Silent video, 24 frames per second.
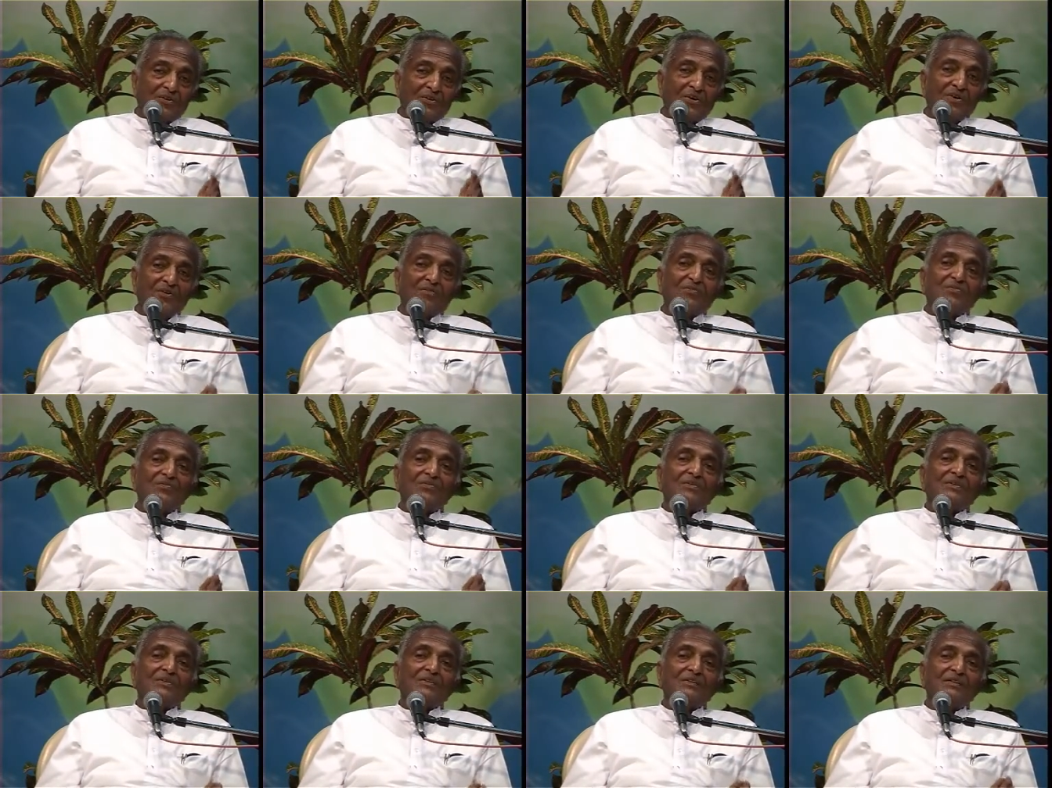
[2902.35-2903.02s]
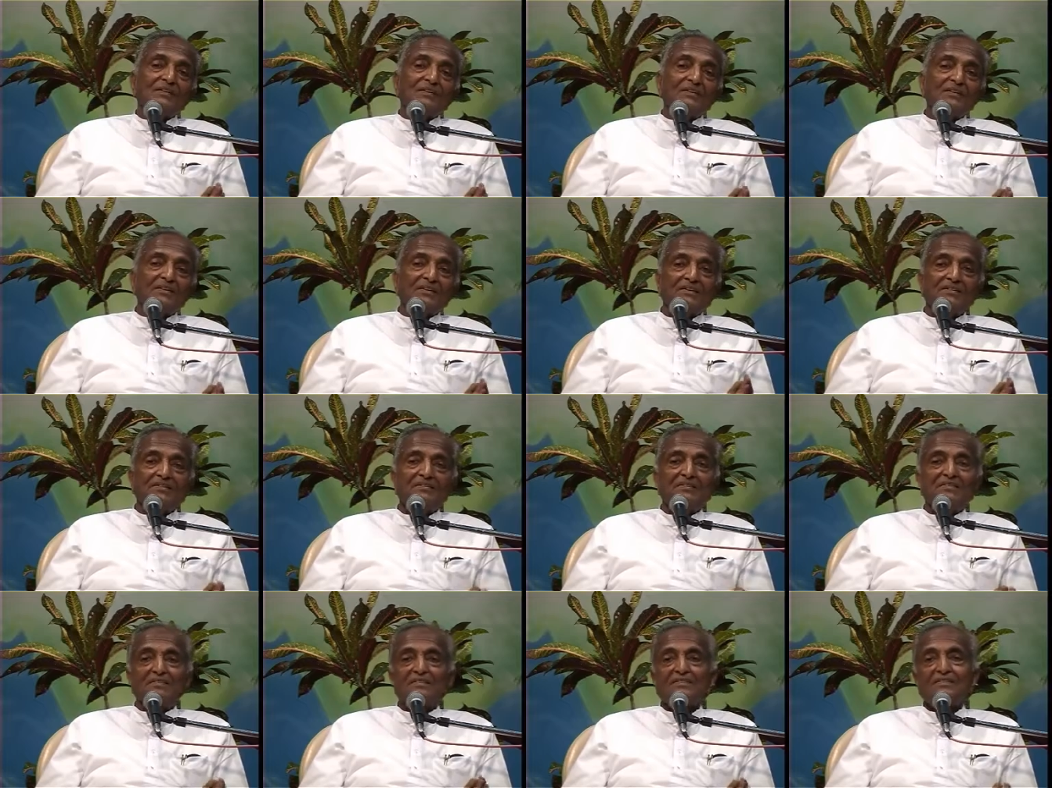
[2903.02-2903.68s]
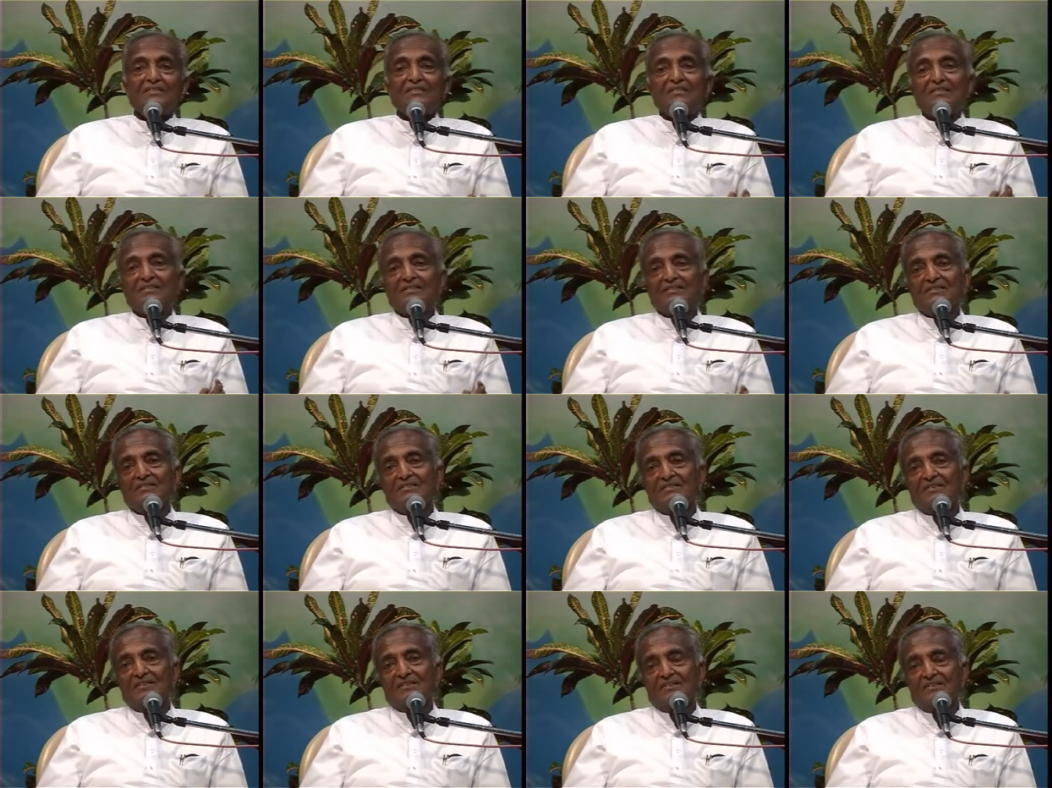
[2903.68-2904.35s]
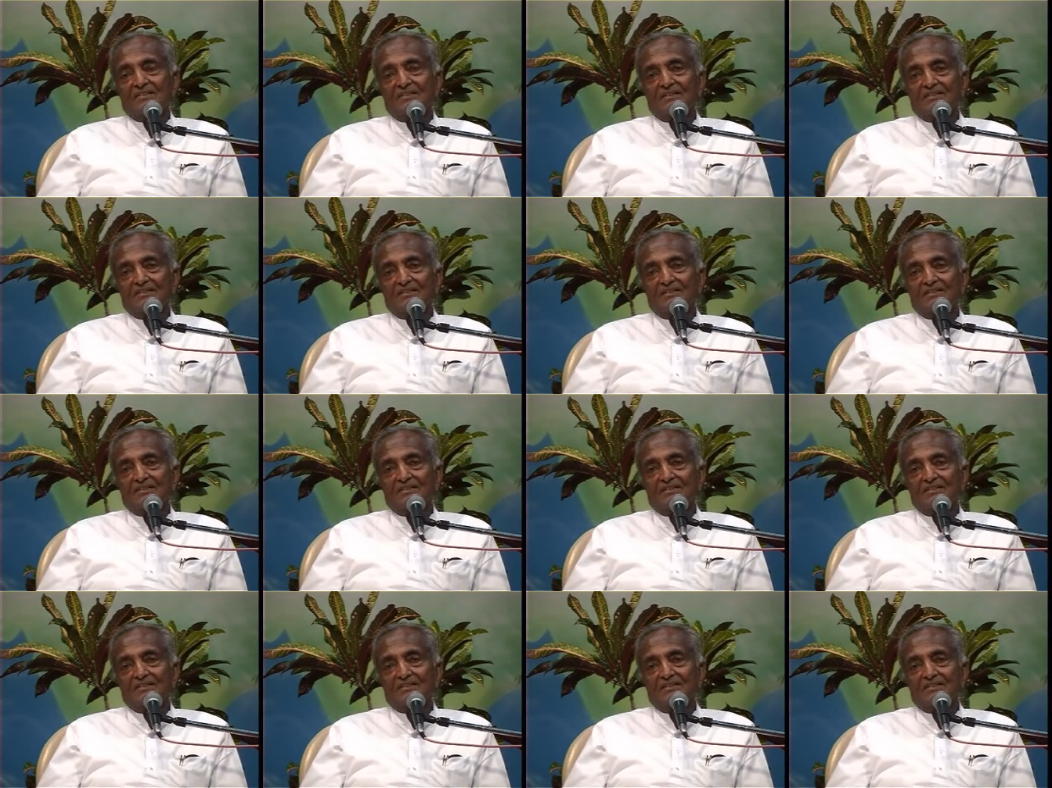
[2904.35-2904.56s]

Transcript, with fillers: of his teachings.